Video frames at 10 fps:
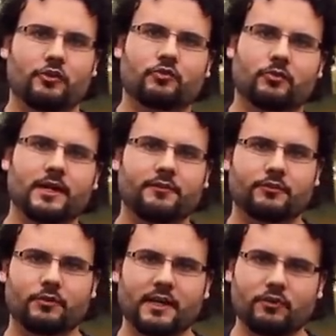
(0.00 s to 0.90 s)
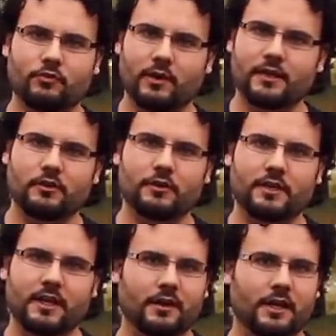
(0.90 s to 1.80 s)
Great screen, great
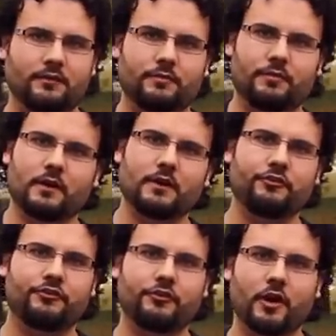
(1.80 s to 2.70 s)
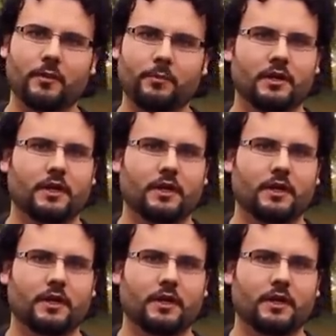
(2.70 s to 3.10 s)
looking. It's very sharp.